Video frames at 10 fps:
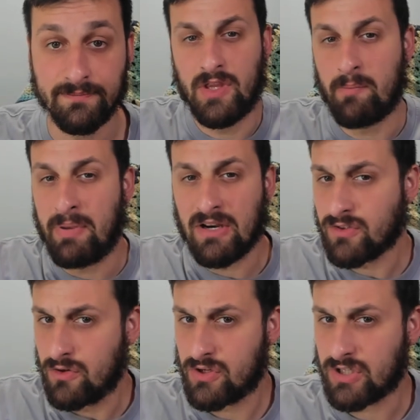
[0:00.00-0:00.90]
The
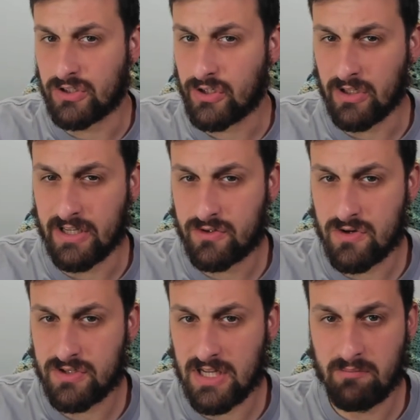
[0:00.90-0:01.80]
Bears are just a little
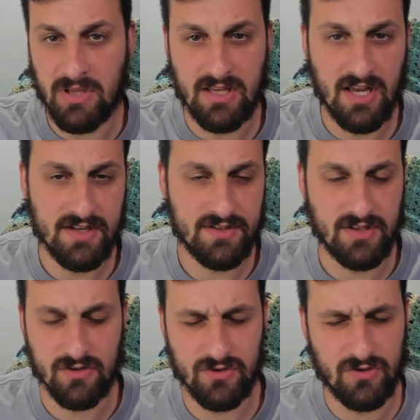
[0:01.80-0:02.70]
interesting because
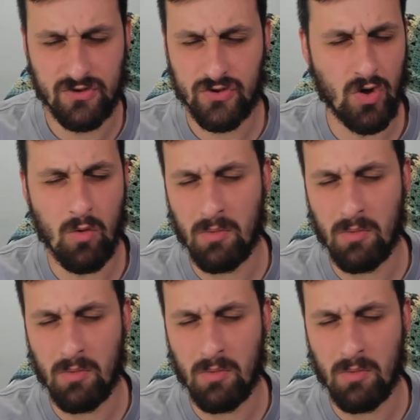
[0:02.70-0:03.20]
there's so